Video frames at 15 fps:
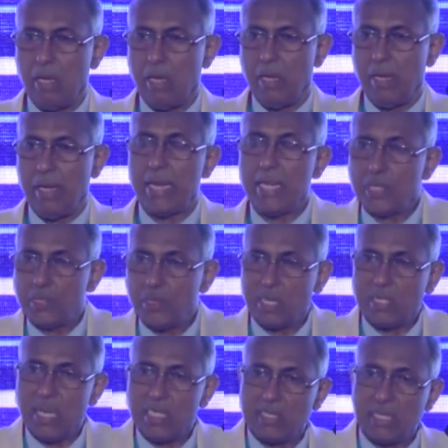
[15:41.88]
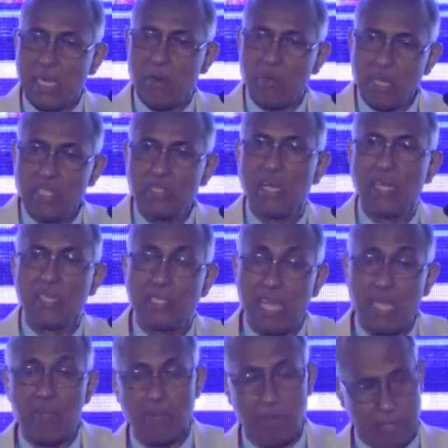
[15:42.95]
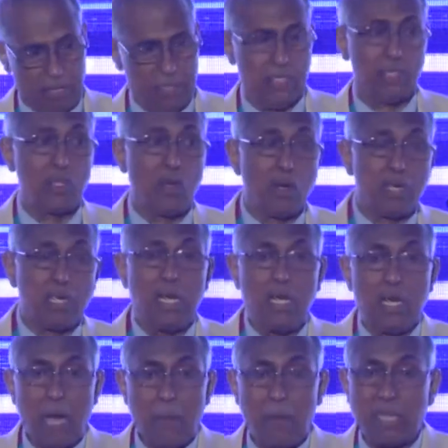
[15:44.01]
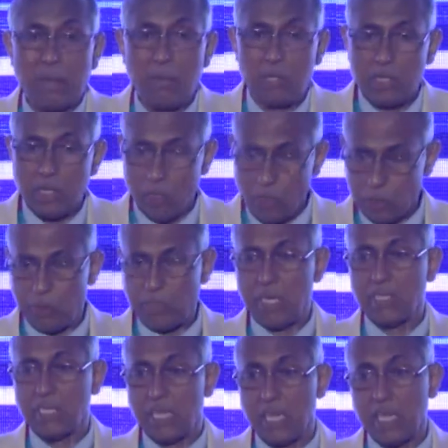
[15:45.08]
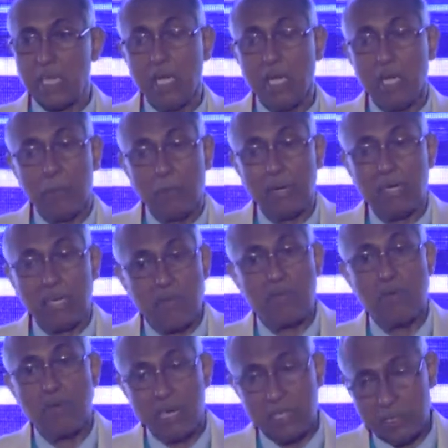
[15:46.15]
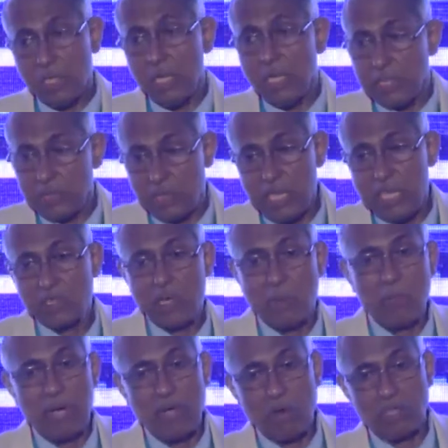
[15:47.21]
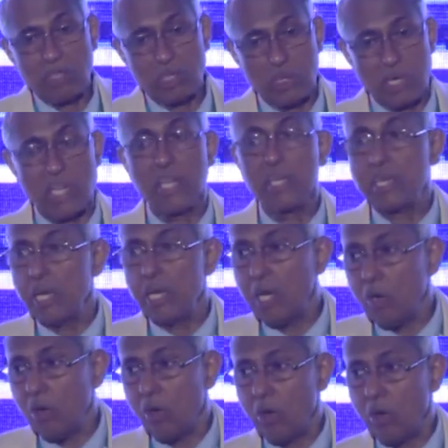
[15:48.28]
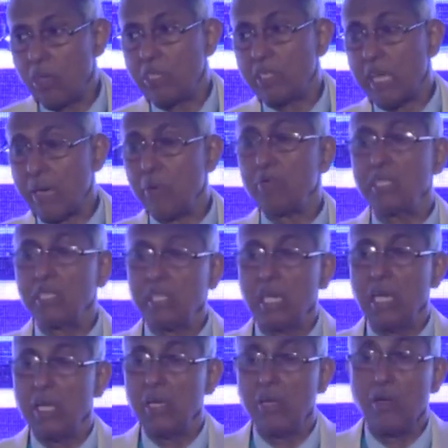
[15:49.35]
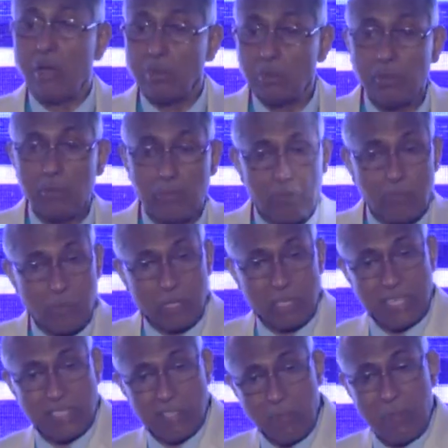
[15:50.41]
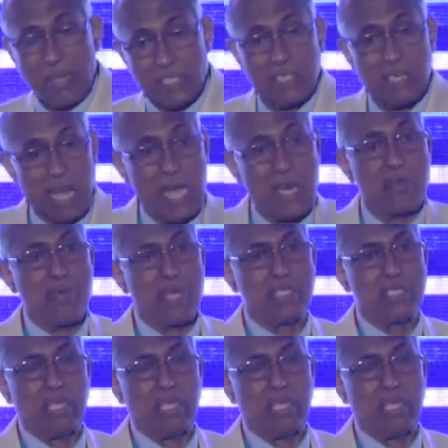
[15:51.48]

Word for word: Ensure that surroundings are safe for it. This is not applicable to the hospital setting, but if you are seeing somebody on the street or surrounding, you have to protect the patient and yourself.